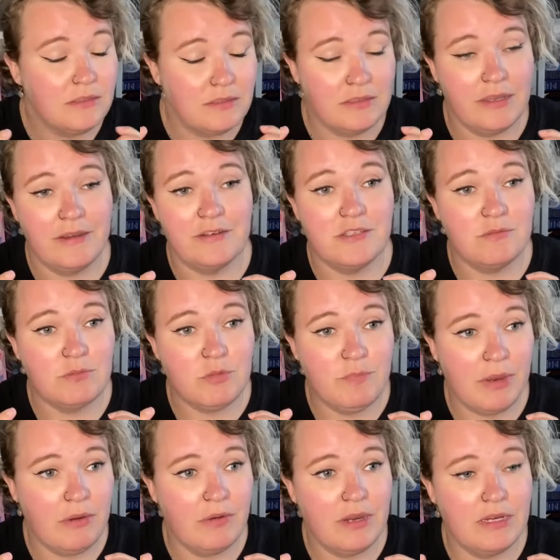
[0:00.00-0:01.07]
There are some
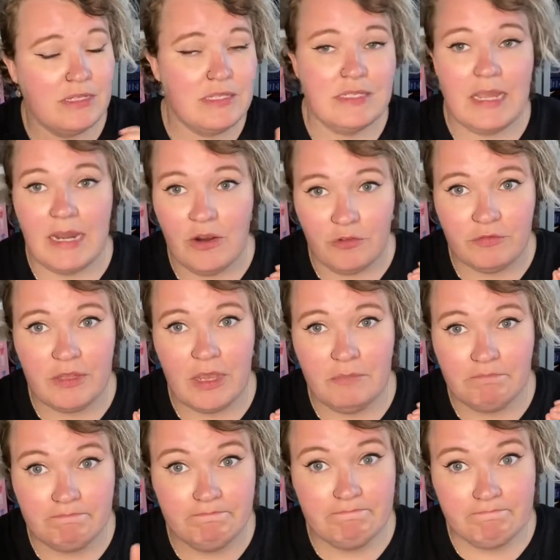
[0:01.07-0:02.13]
spirits, I love
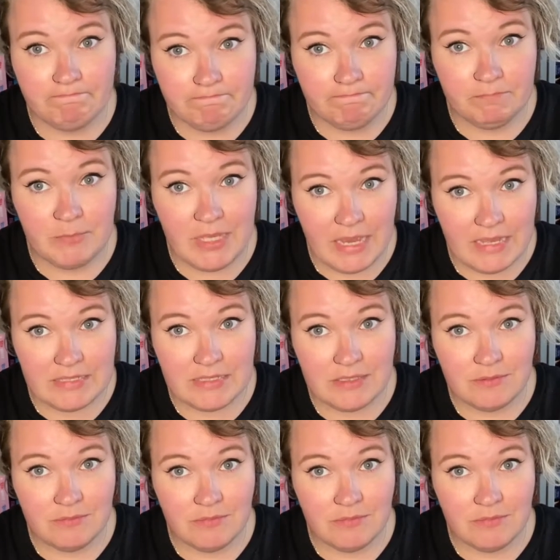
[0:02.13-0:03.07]
them. Yes,